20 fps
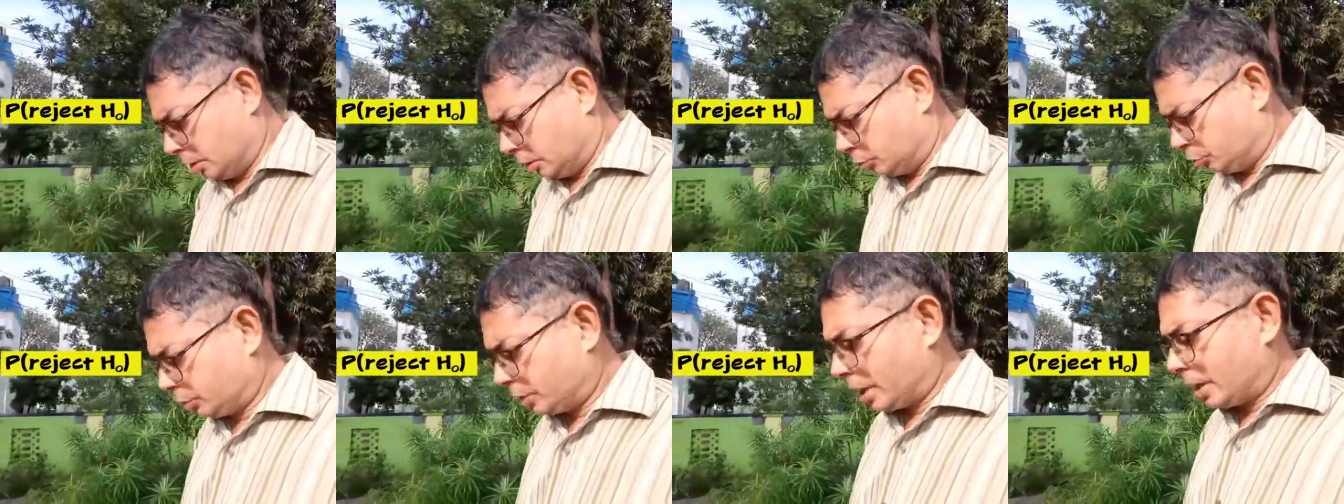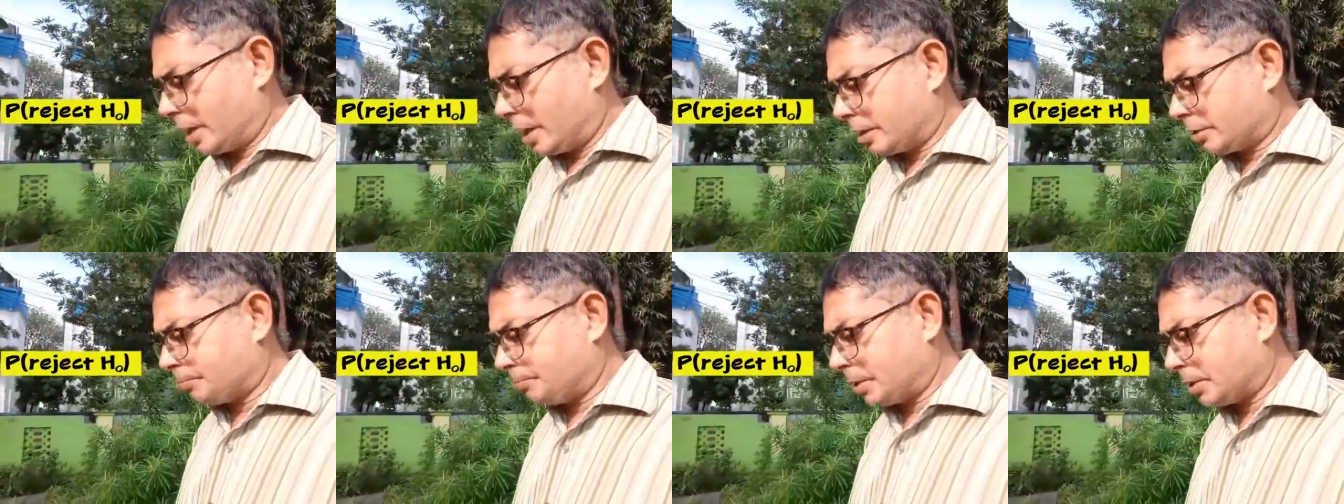We can
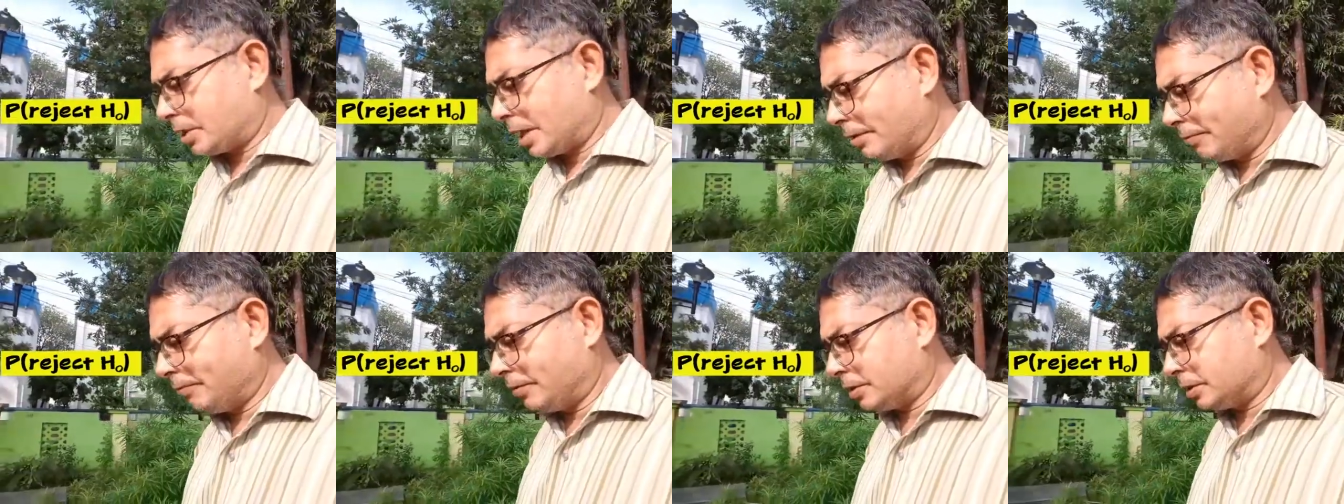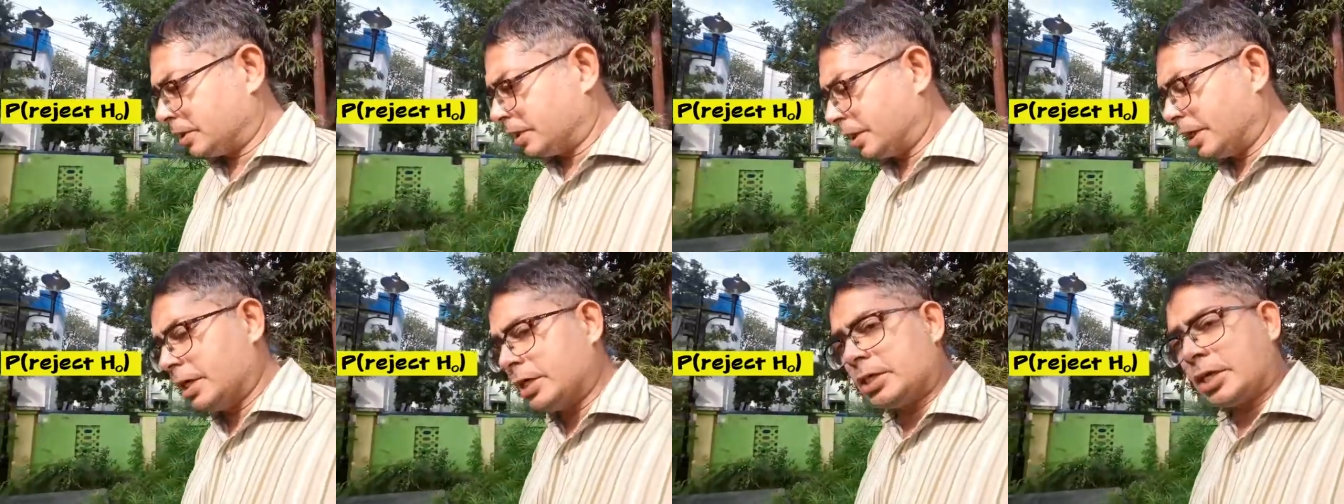express
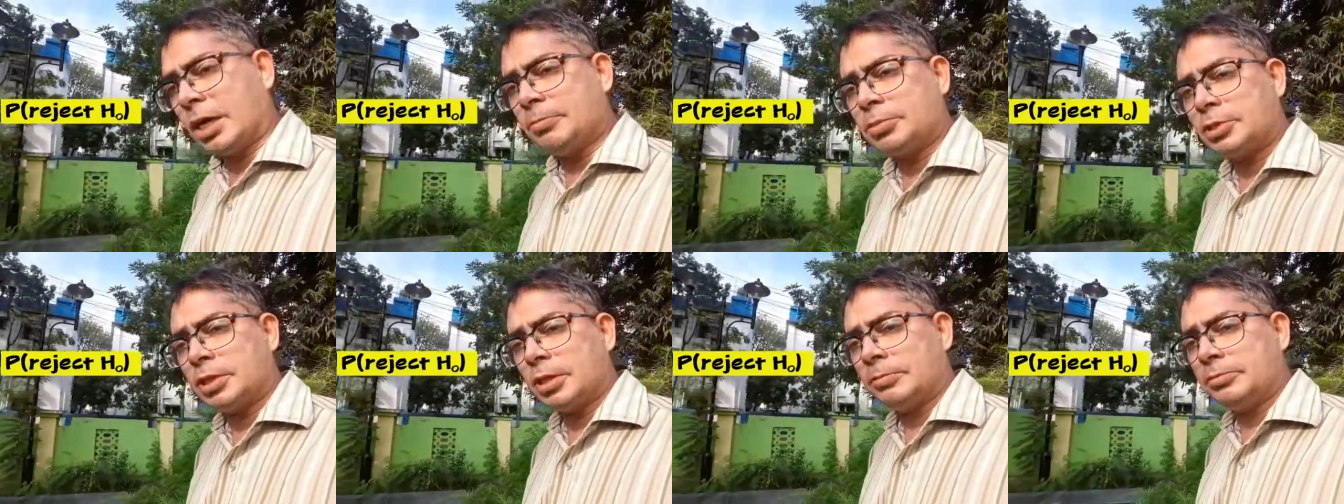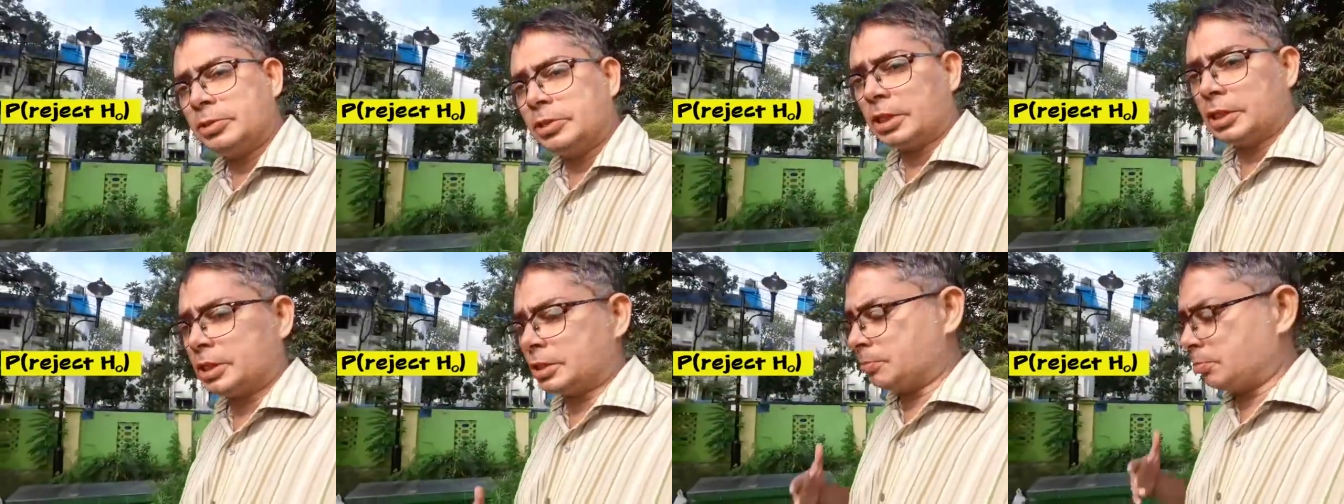everything in terms of
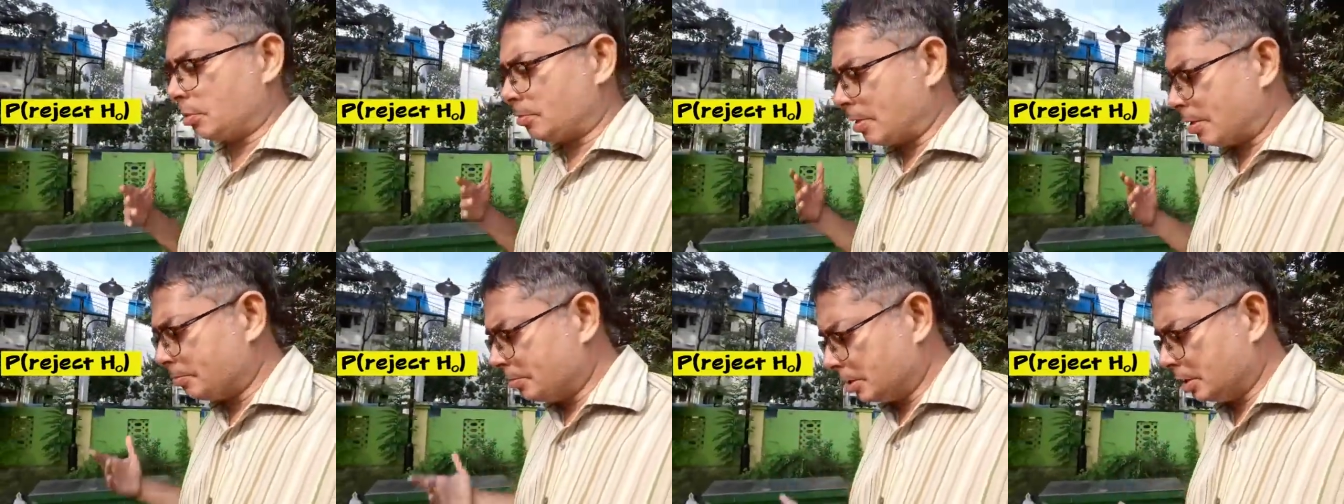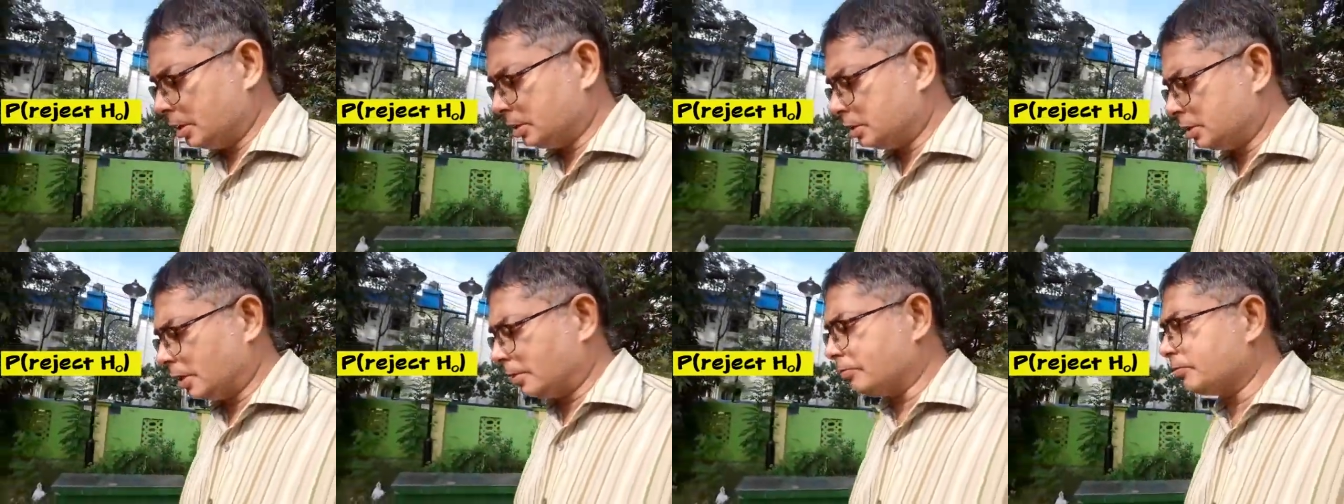just
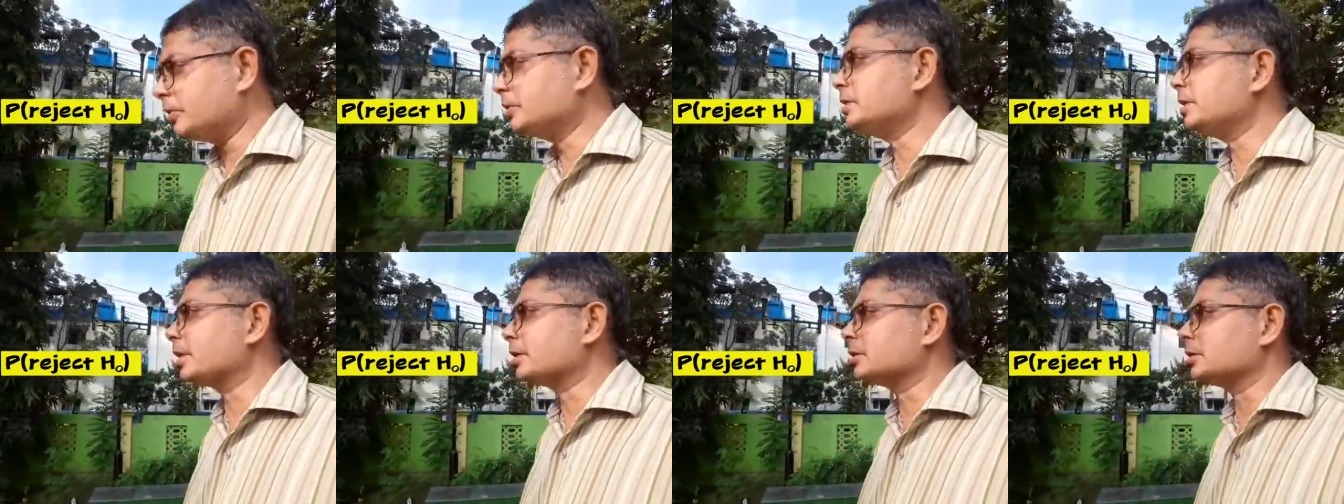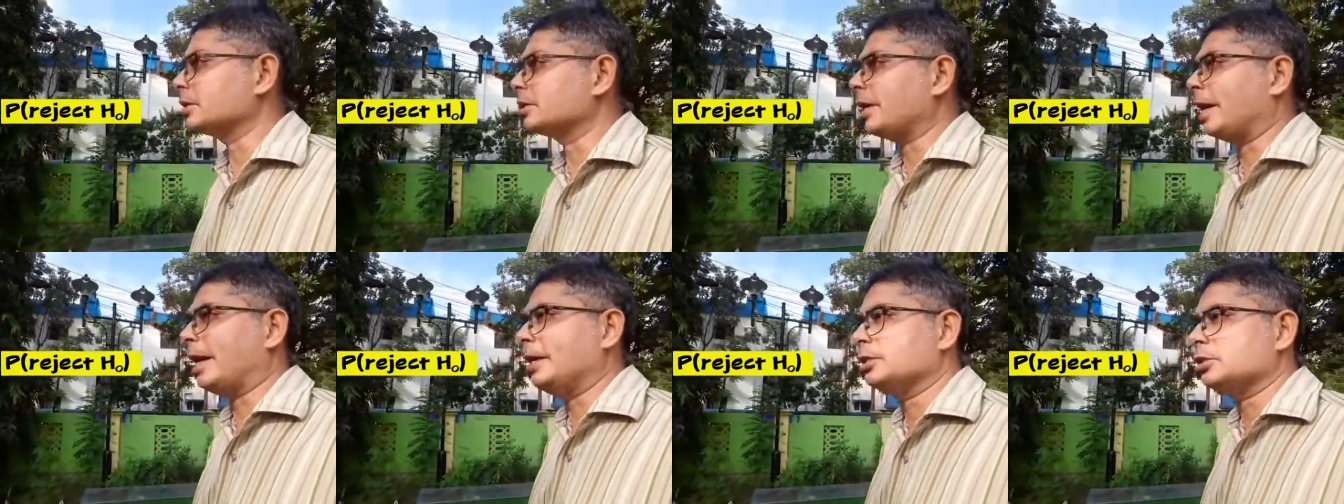probability of
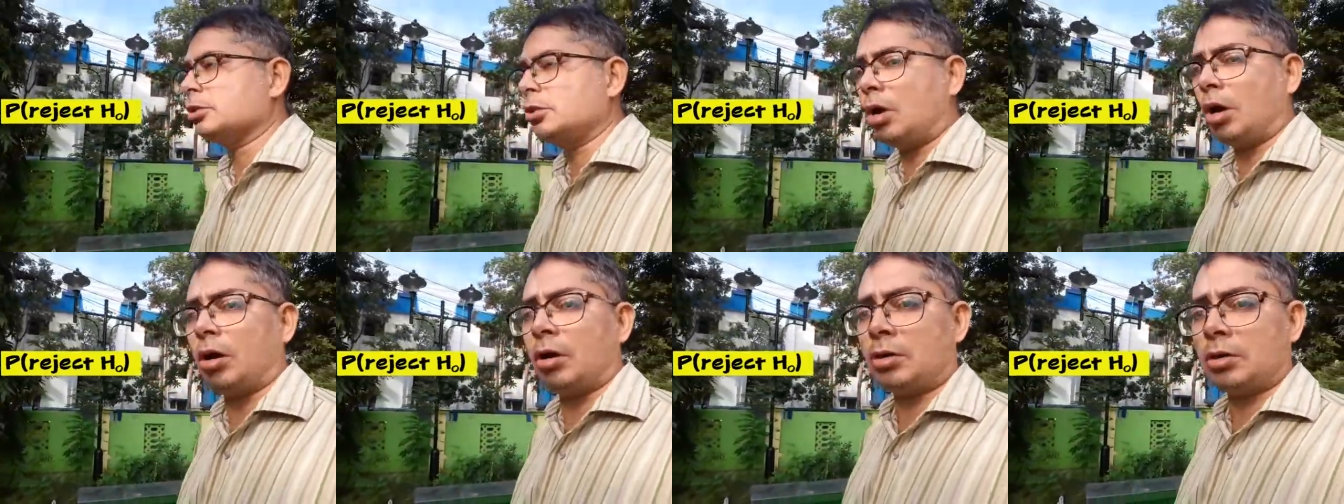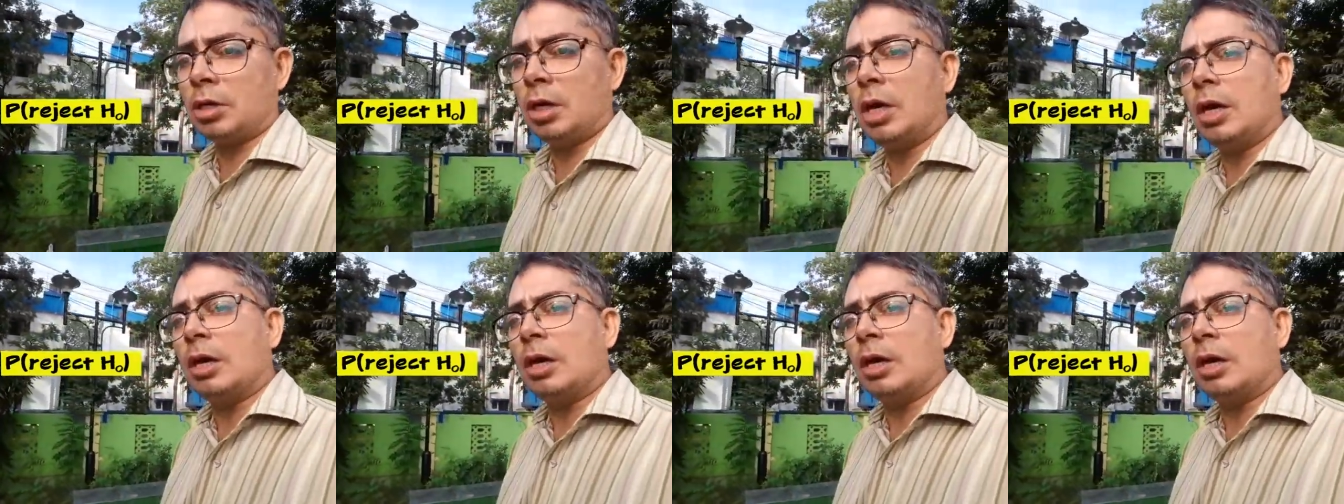rejecting H0,